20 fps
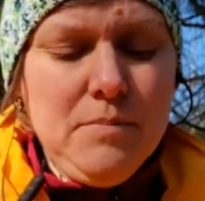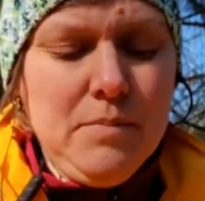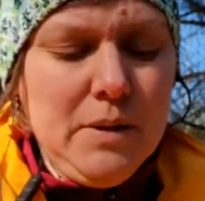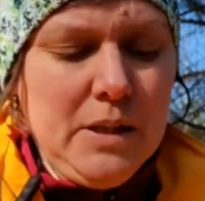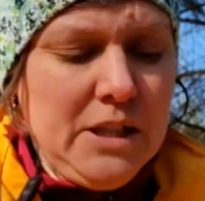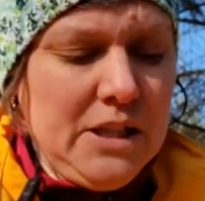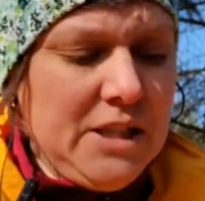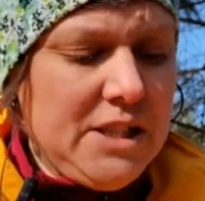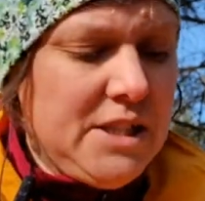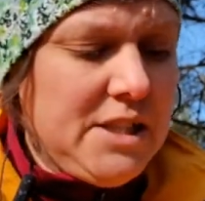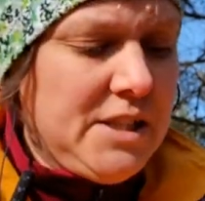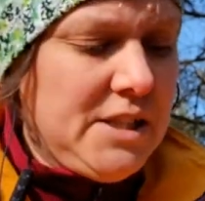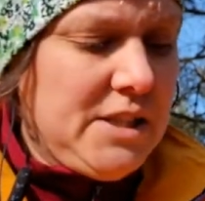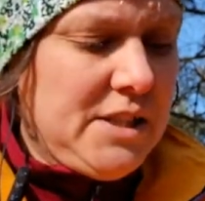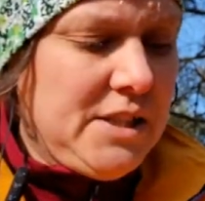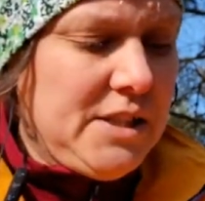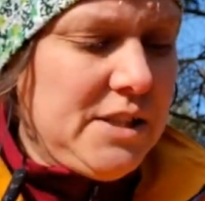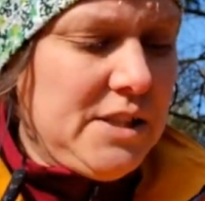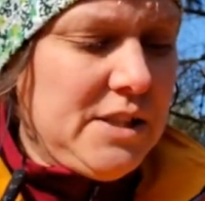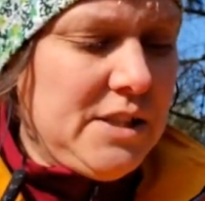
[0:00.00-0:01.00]
But
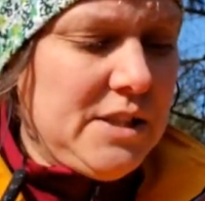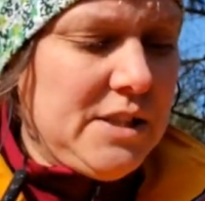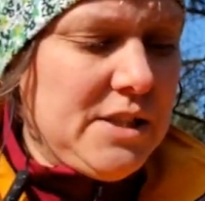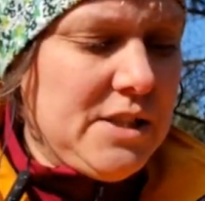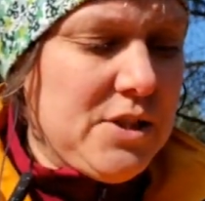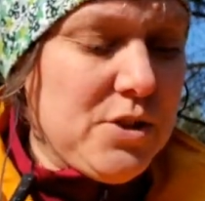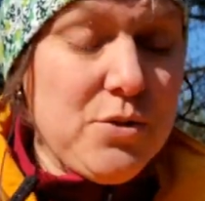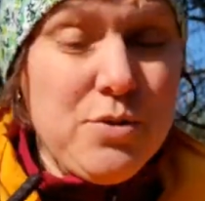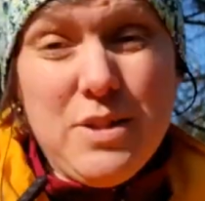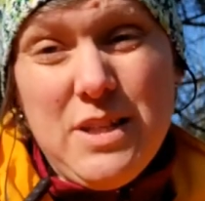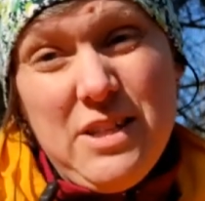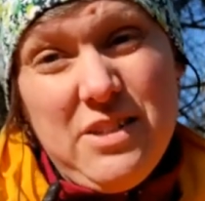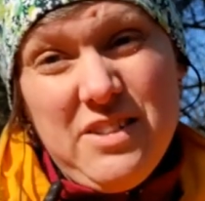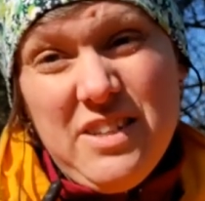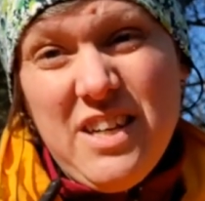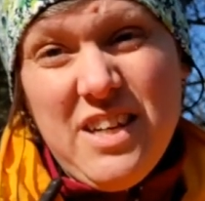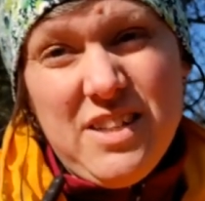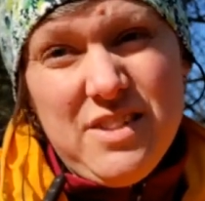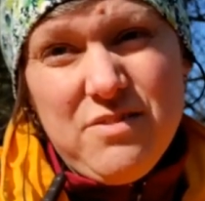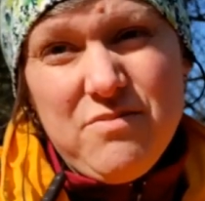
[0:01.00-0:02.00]
so they're
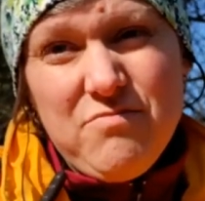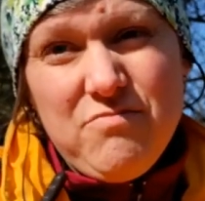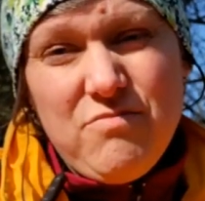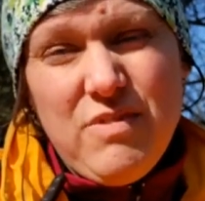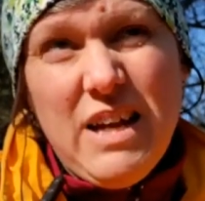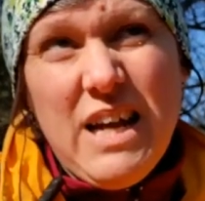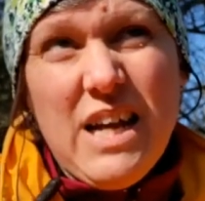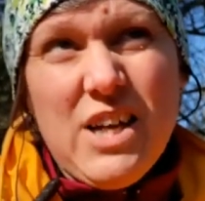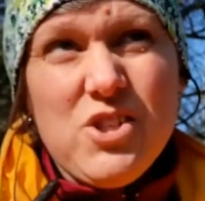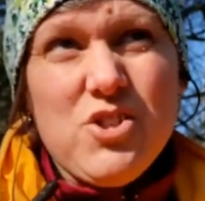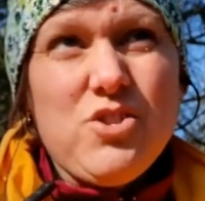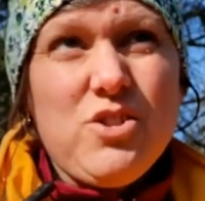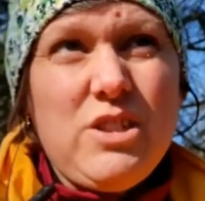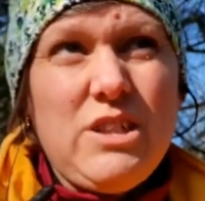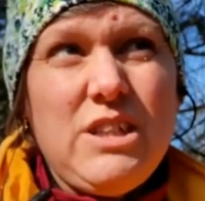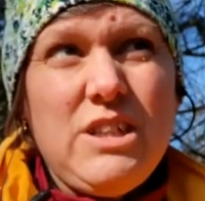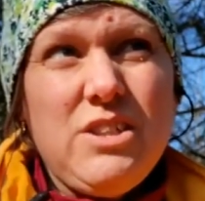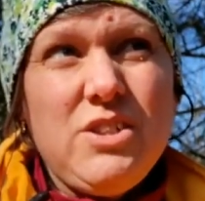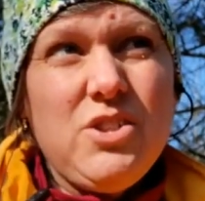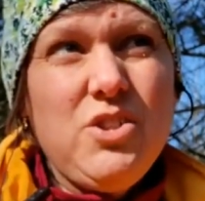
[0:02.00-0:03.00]
not
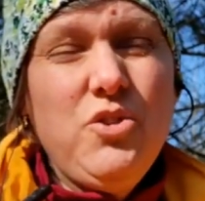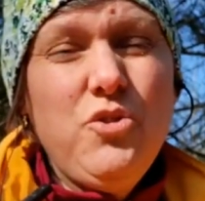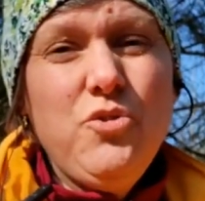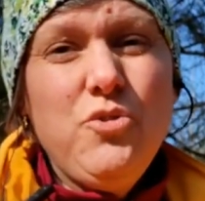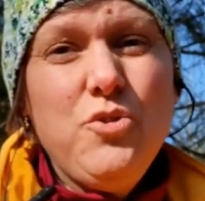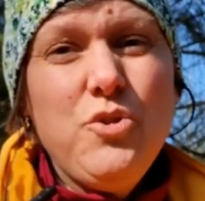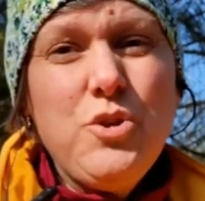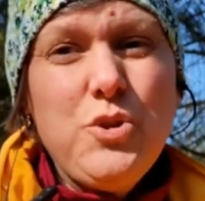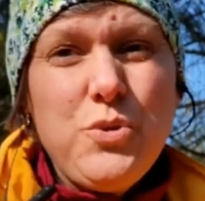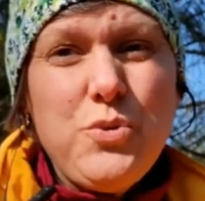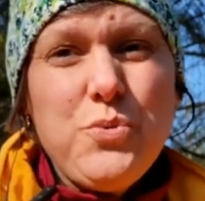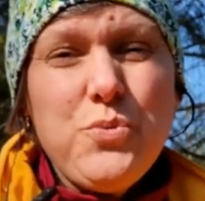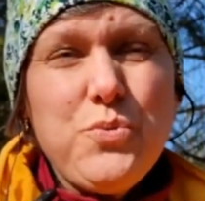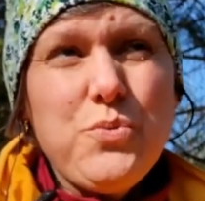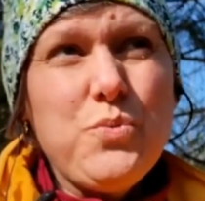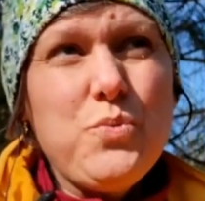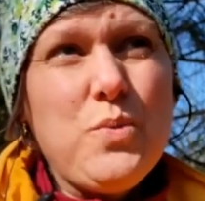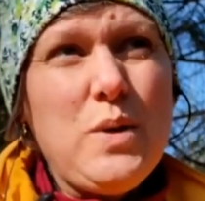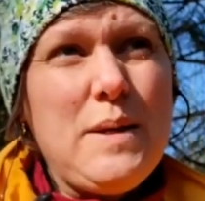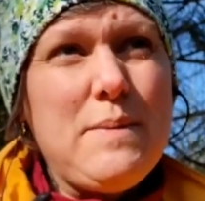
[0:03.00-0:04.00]
actually
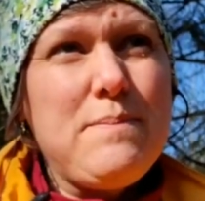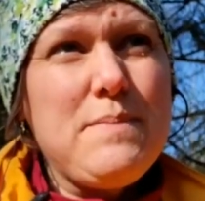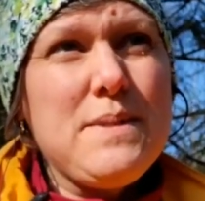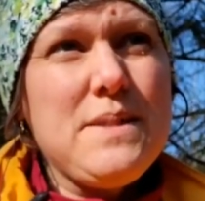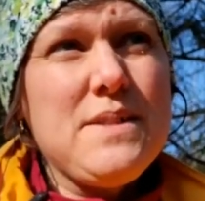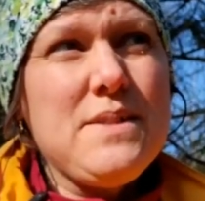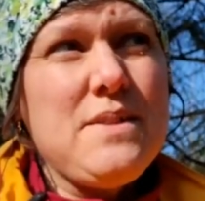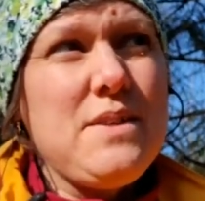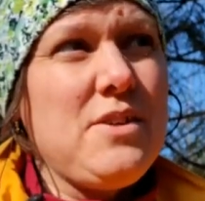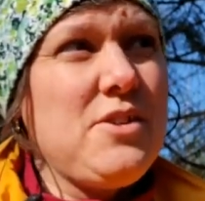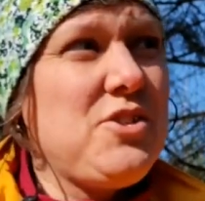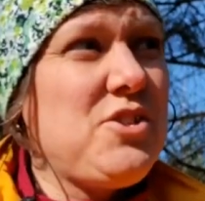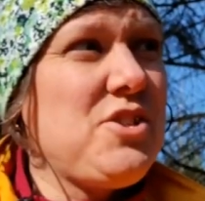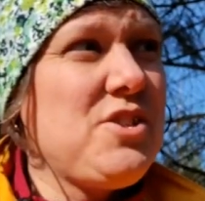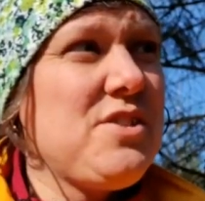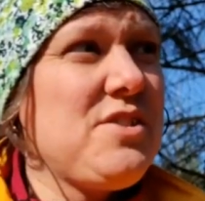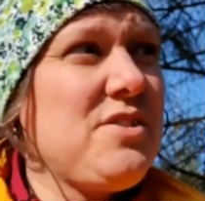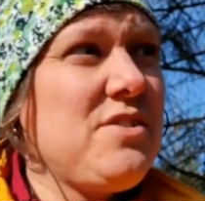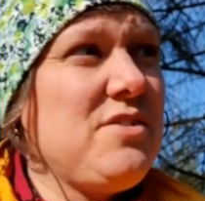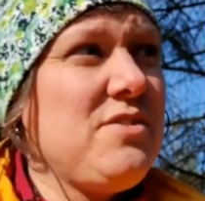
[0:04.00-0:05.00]
new whips. They're
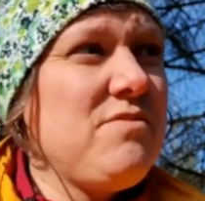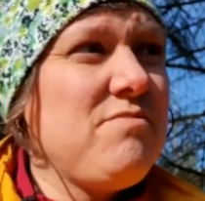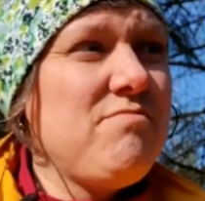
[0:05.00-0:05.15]
just